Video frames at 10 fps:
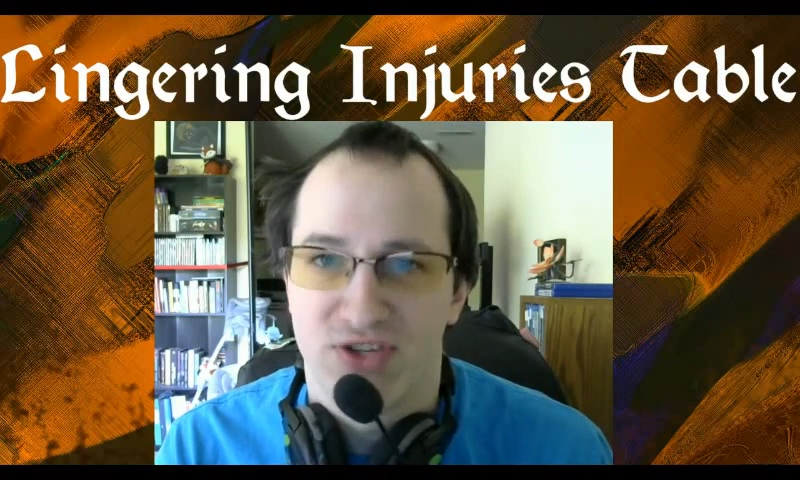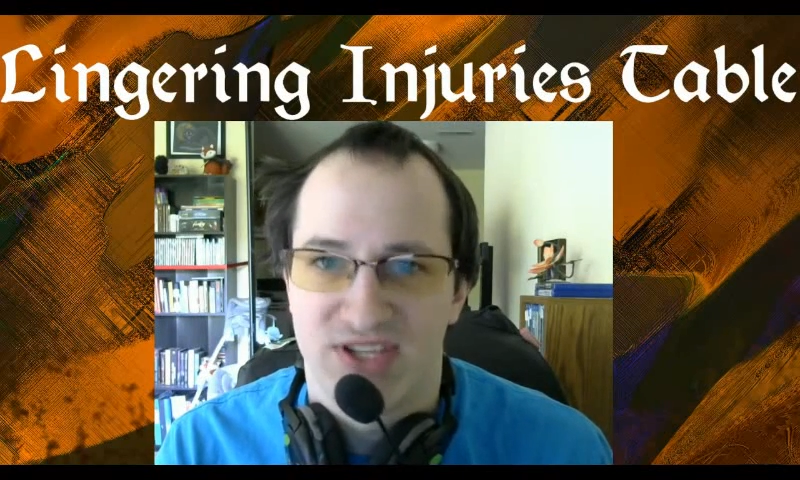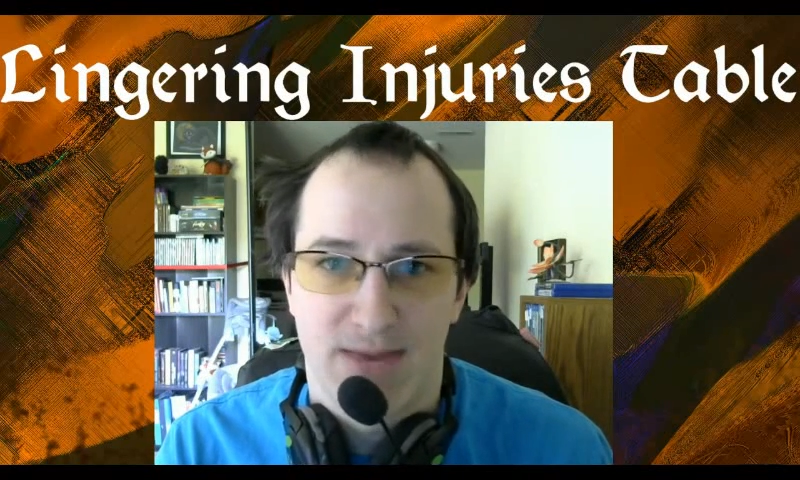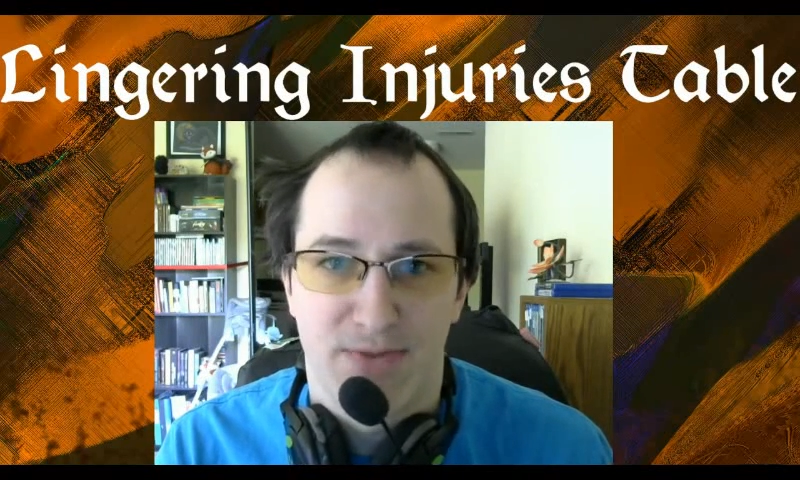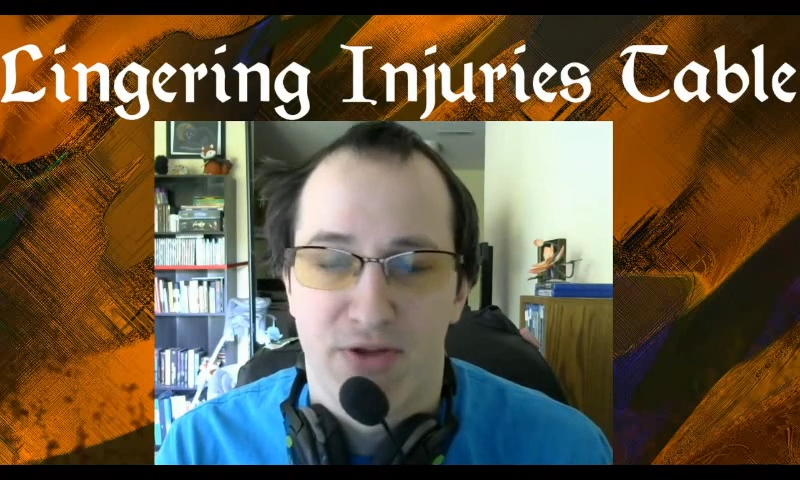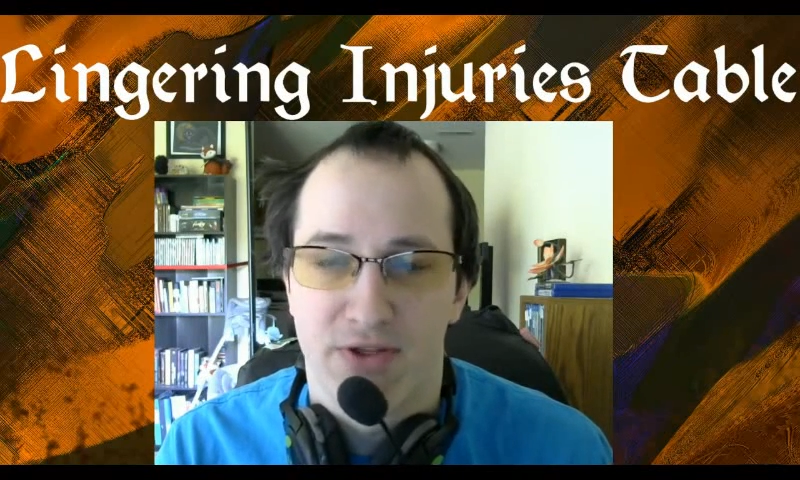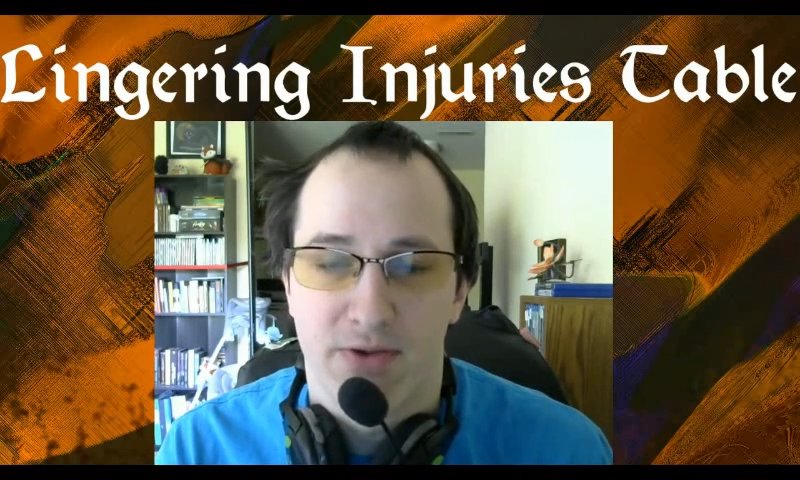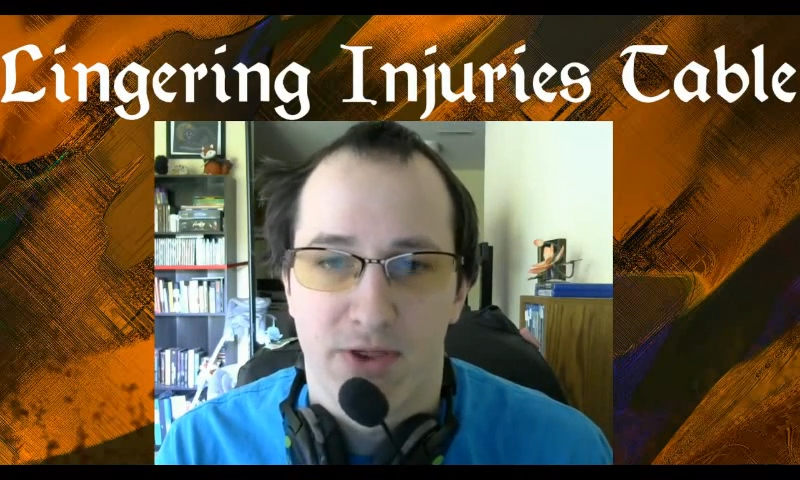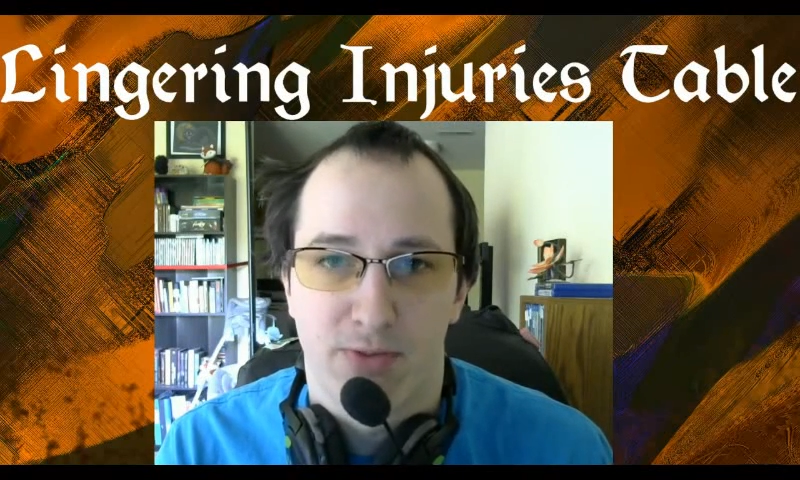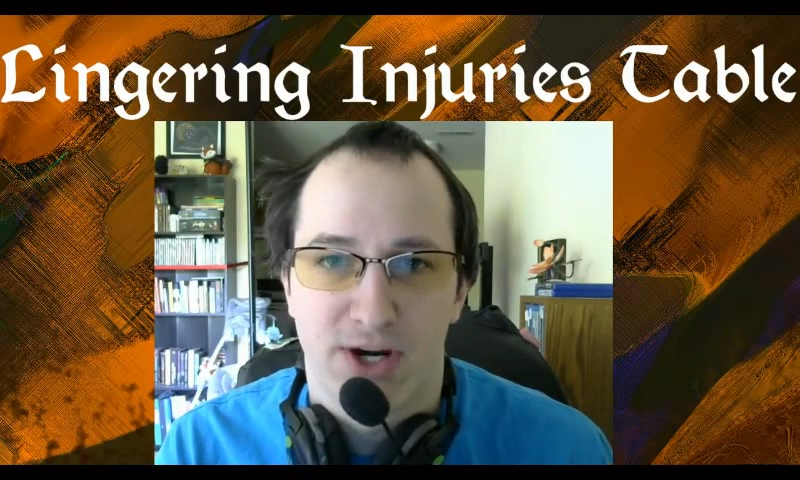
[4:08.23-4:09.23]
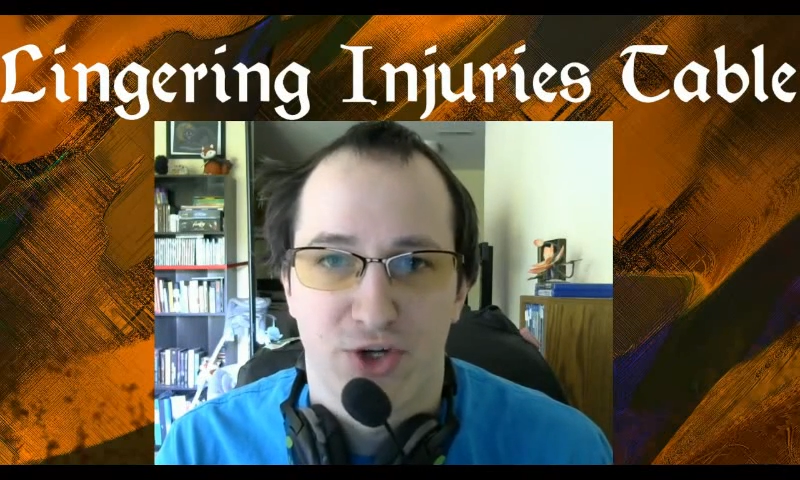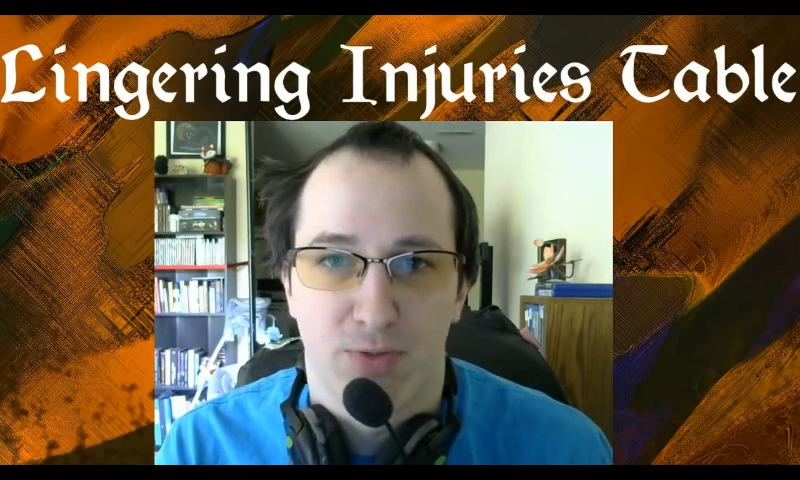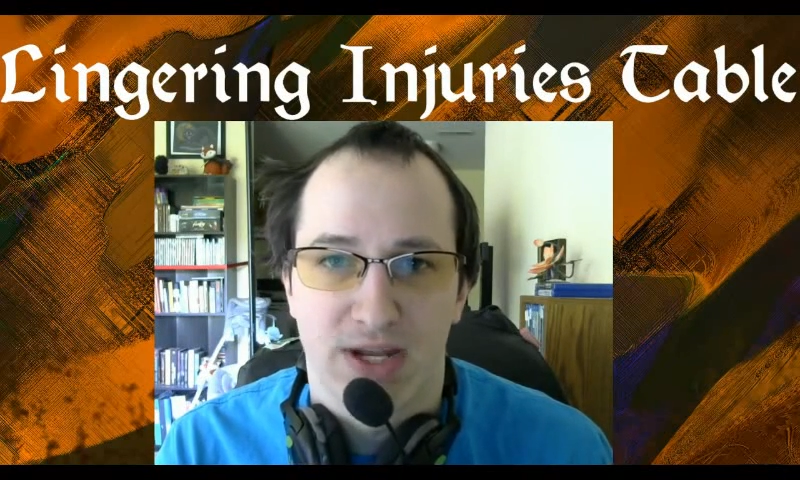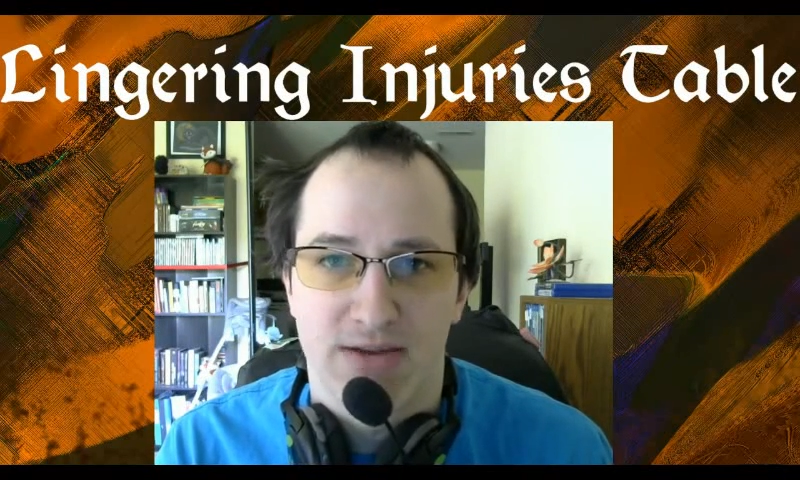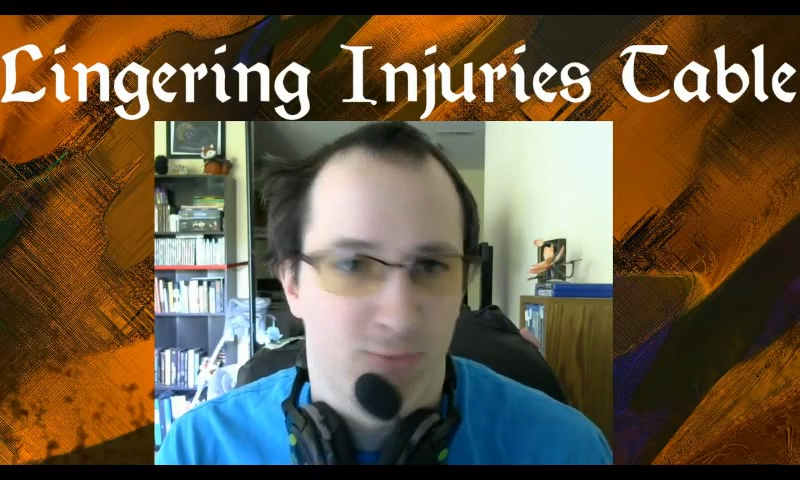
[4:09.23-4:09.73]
stepped on the pressure plate